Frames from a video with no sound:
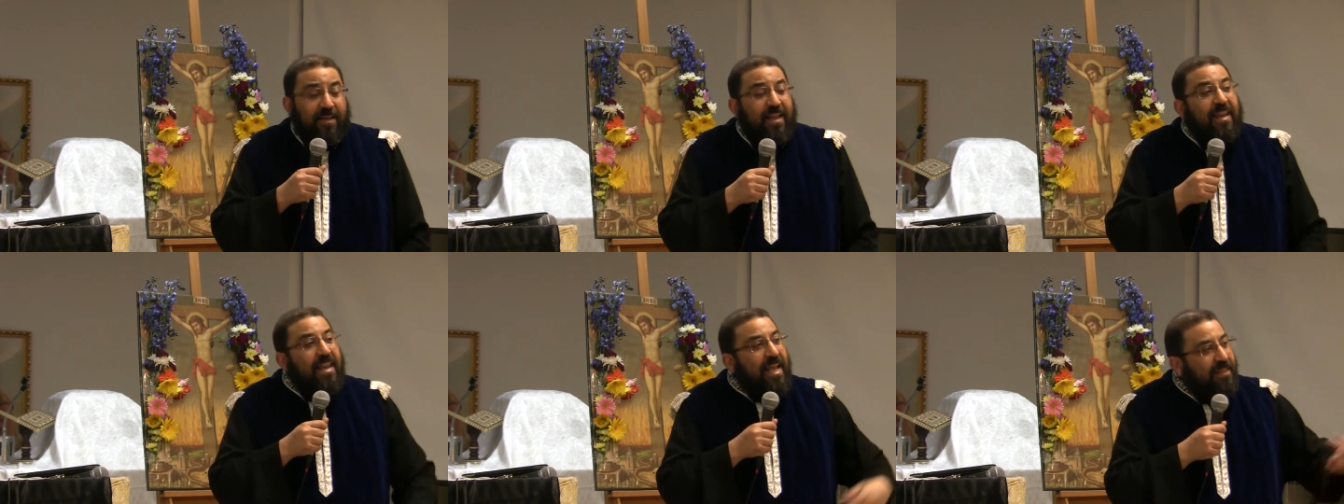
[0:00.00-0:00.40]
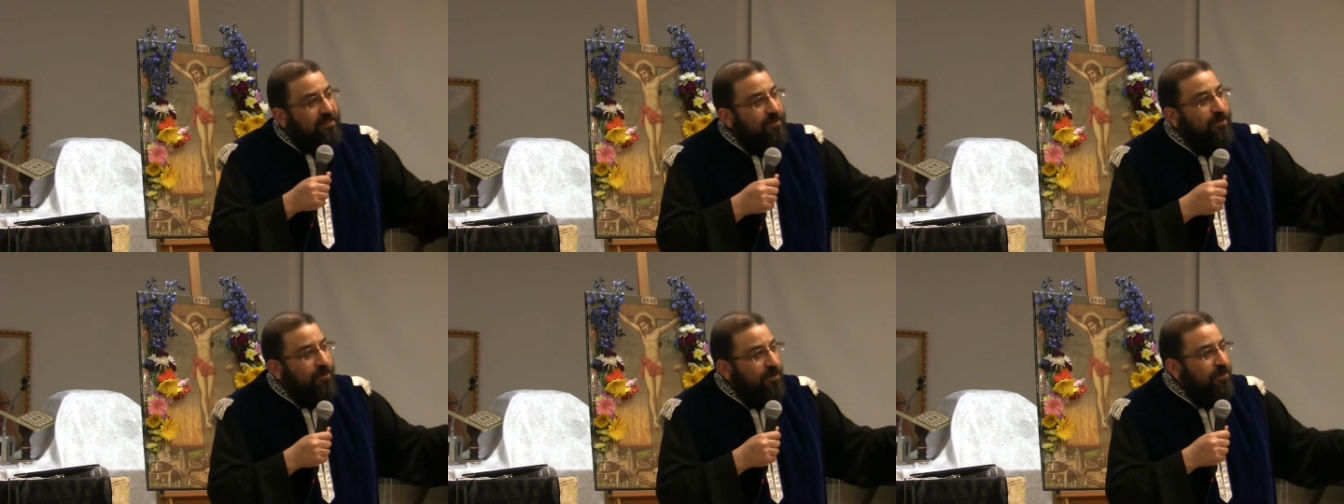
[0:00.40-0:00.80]

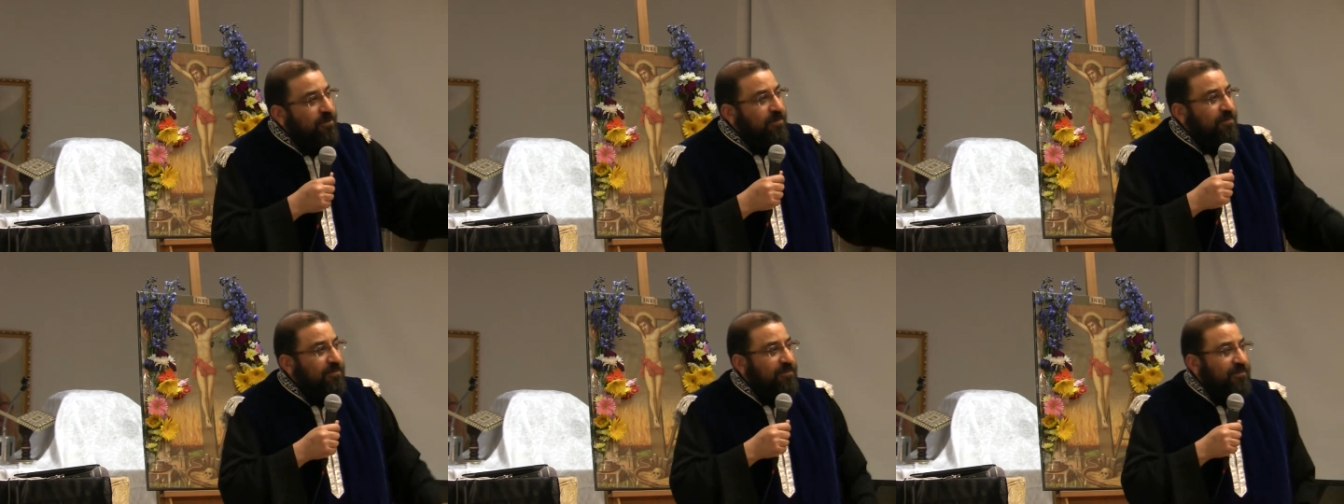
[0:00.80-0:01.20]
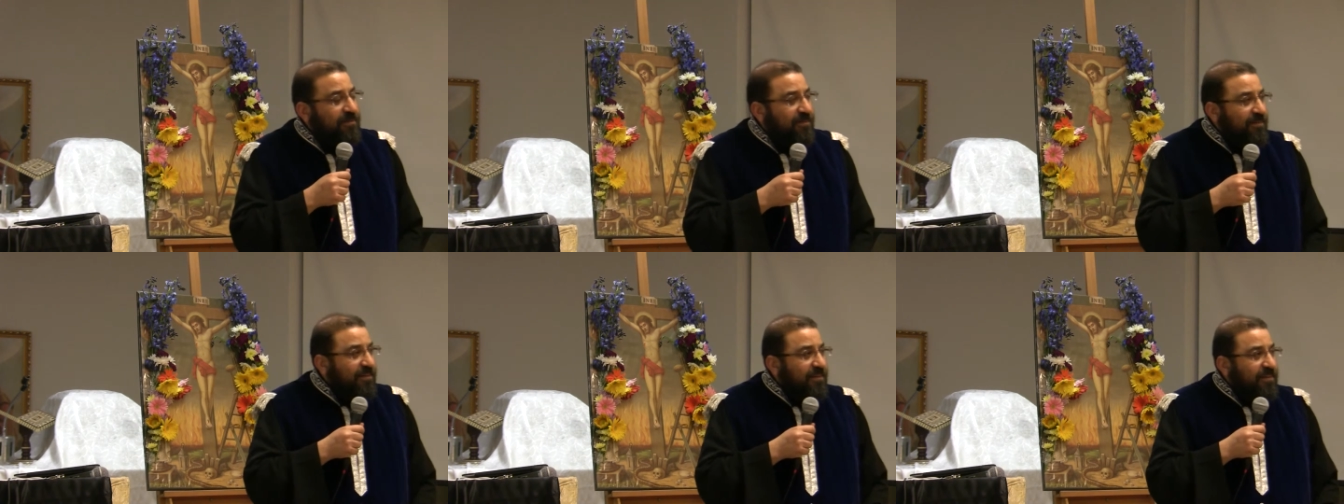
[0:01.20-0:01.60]
Later on,
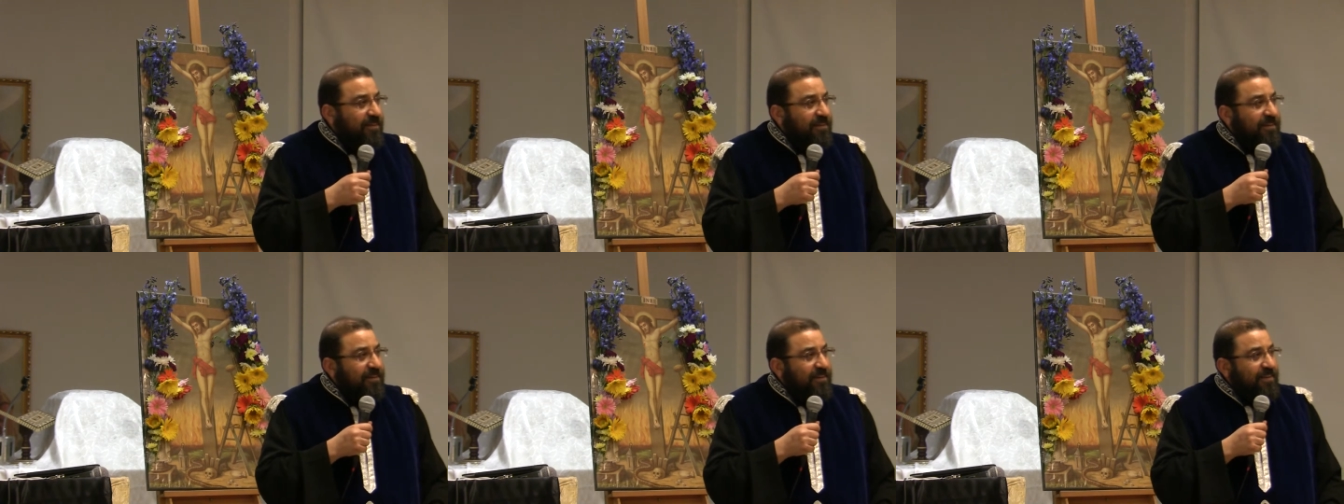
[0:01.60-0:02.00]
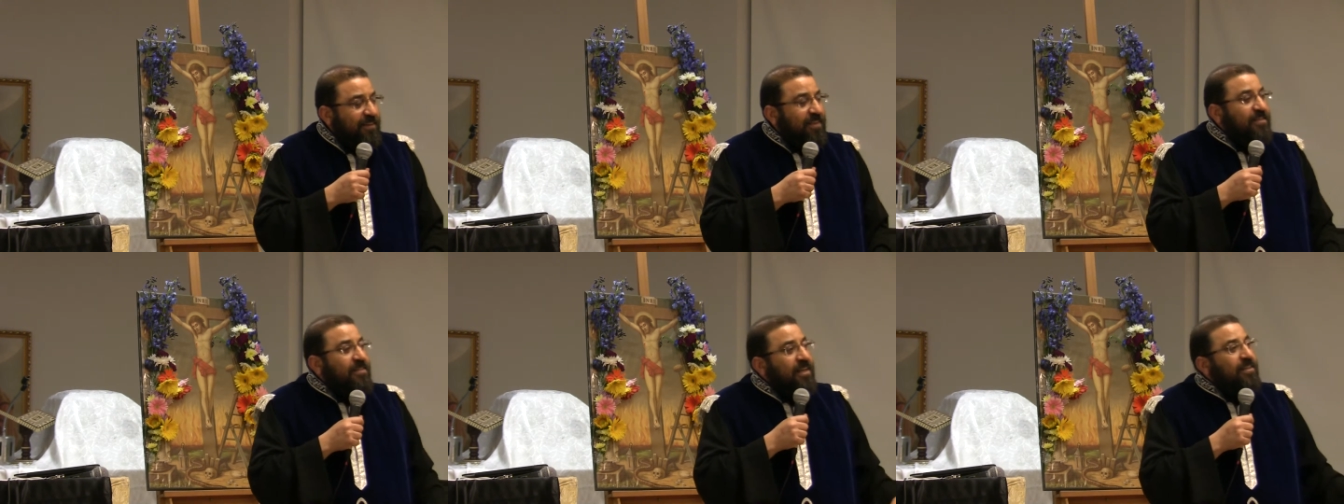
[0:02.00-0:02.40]

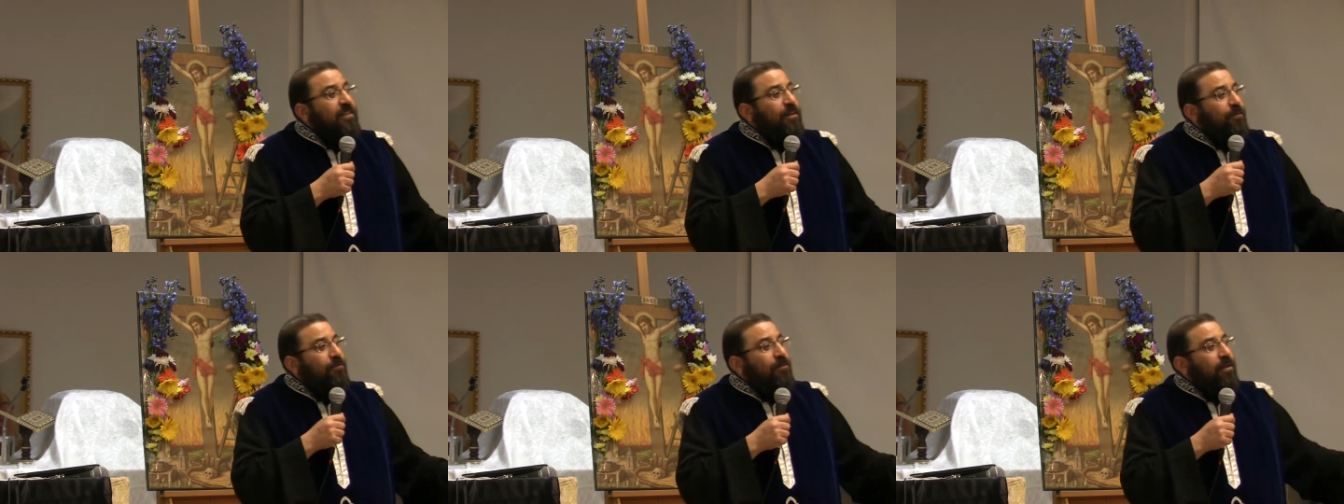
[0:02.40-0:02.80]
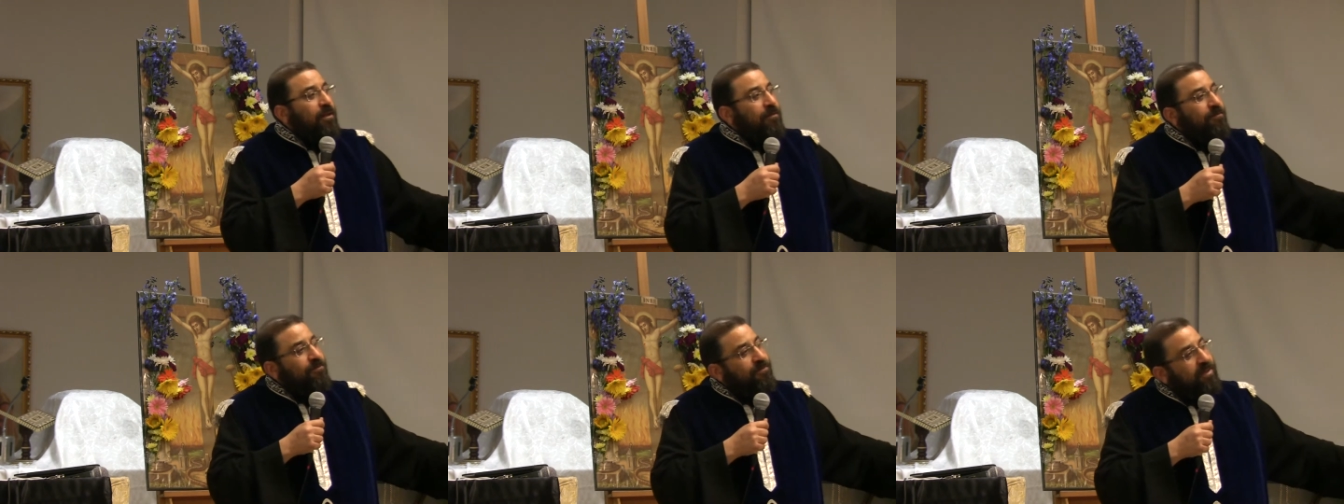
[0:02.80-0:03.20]
a signal of
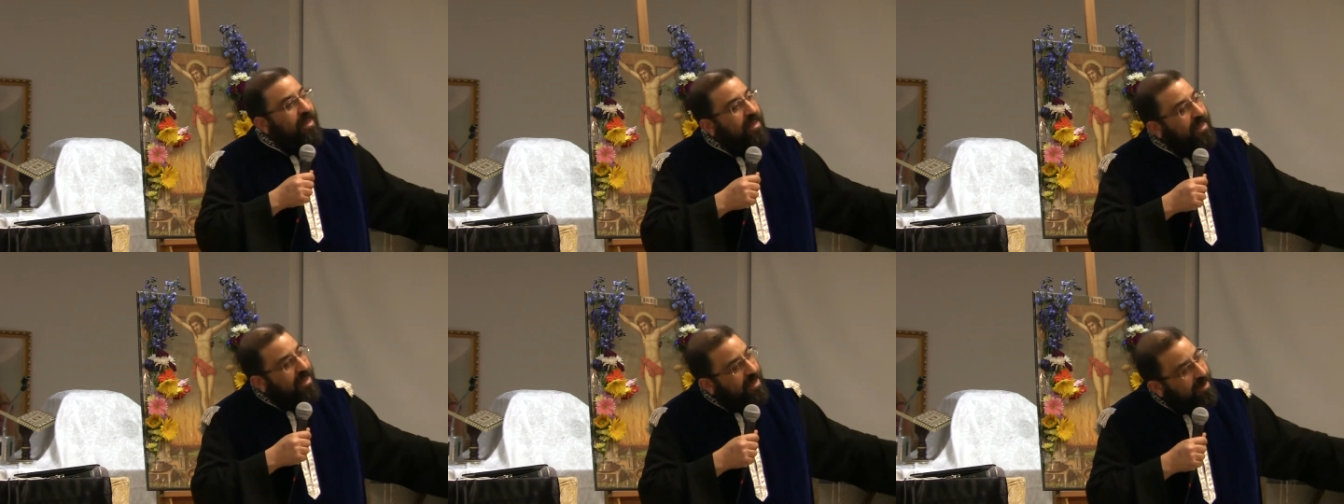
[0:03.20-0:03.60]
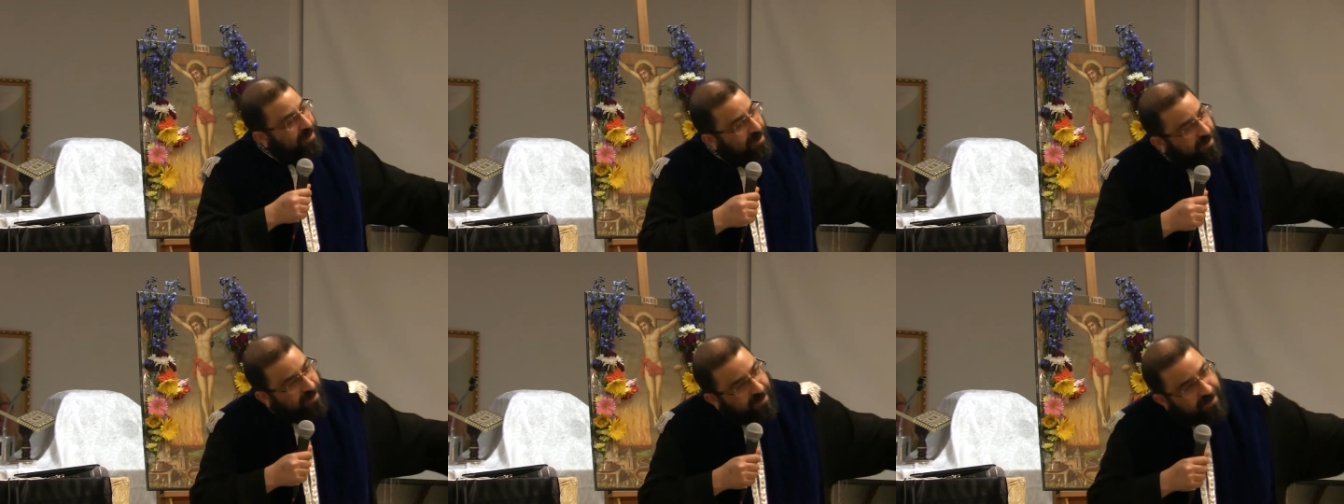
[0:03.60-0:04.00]
love
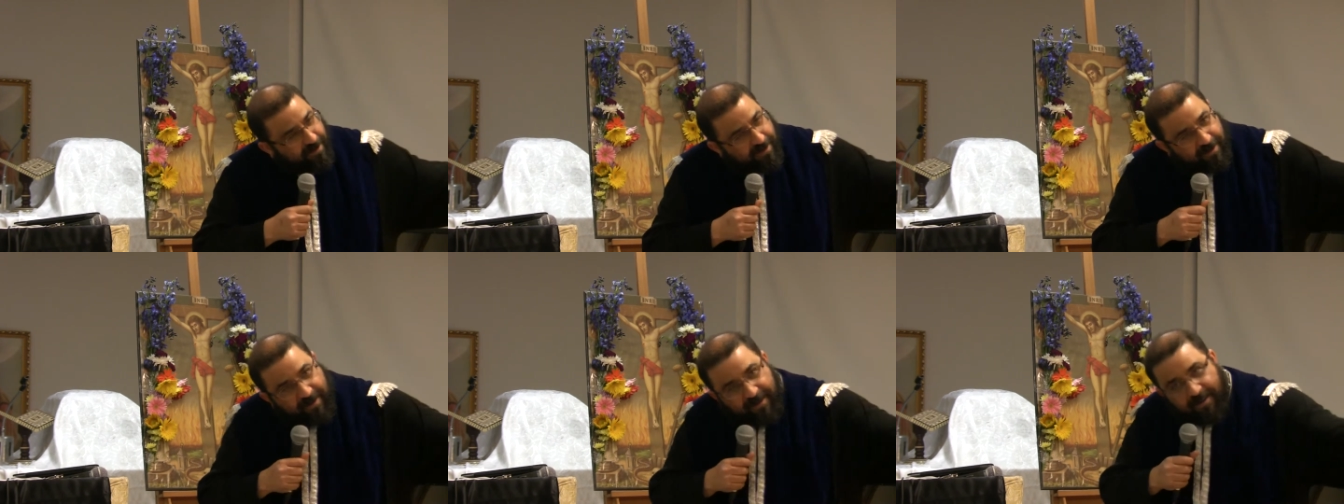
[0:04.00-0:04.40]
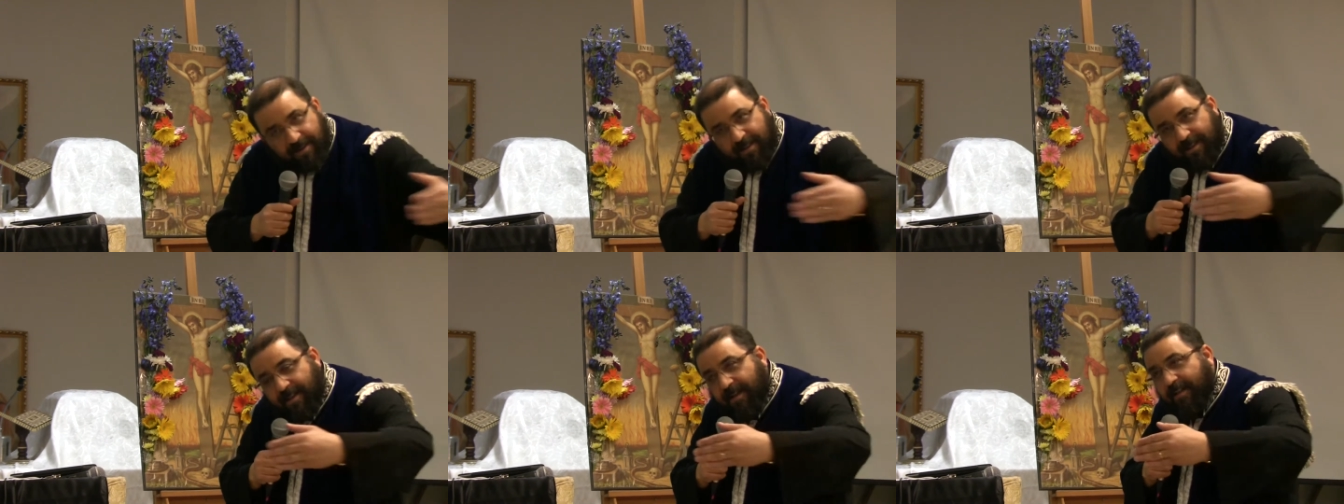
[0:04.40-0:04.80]
again
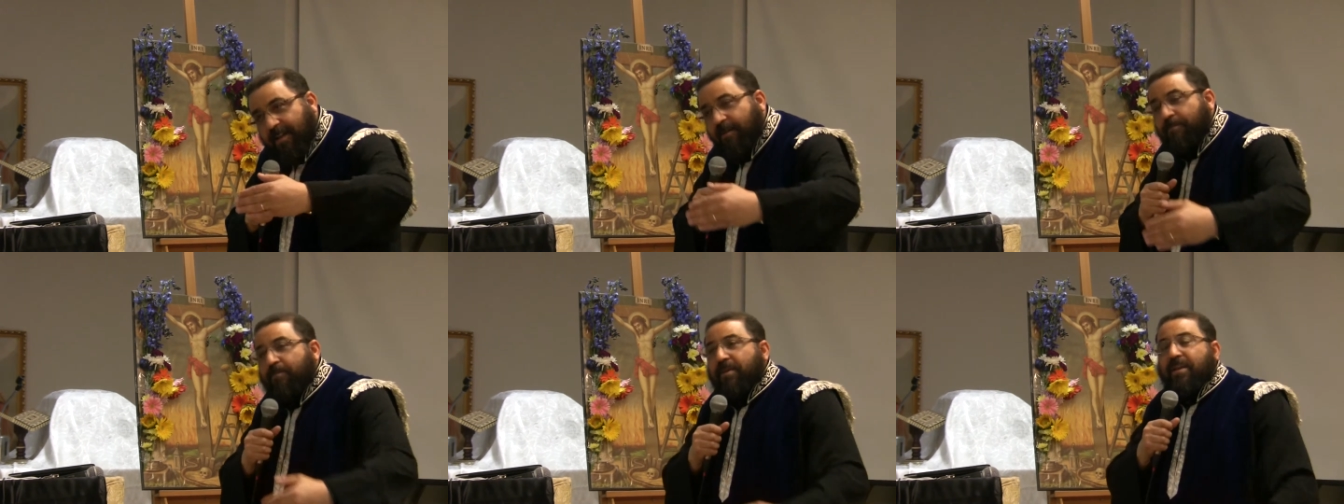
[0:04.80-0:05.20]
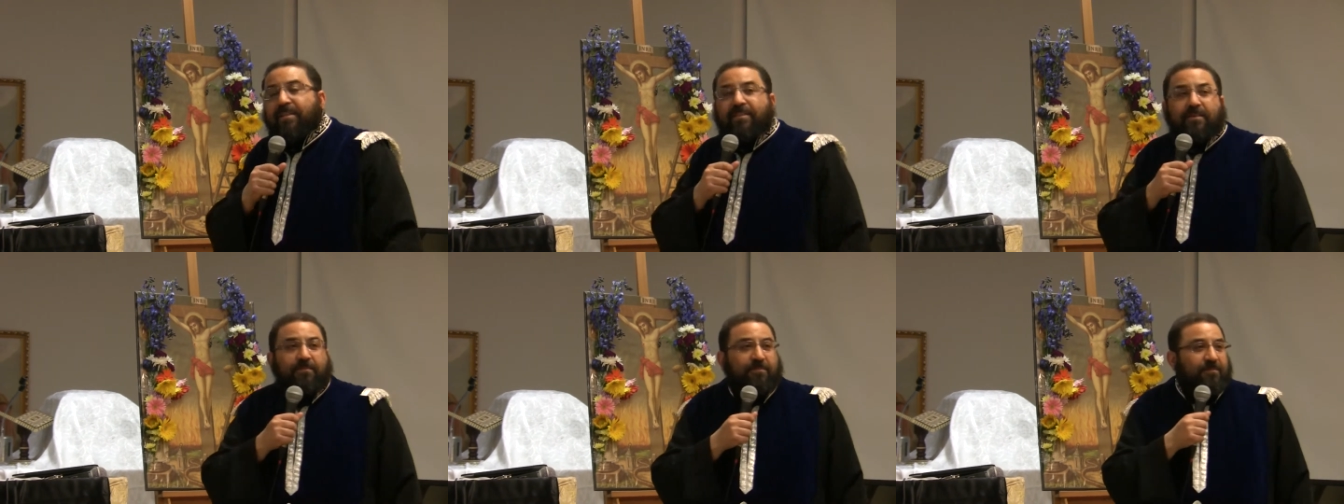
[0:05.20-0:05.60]

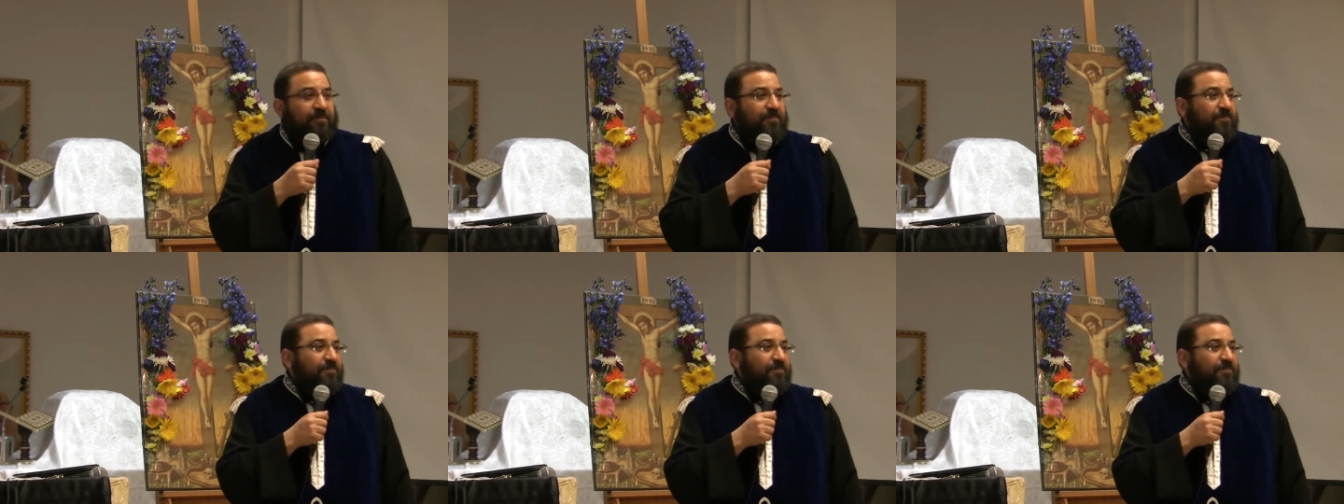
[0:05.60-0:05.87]
accompanied them.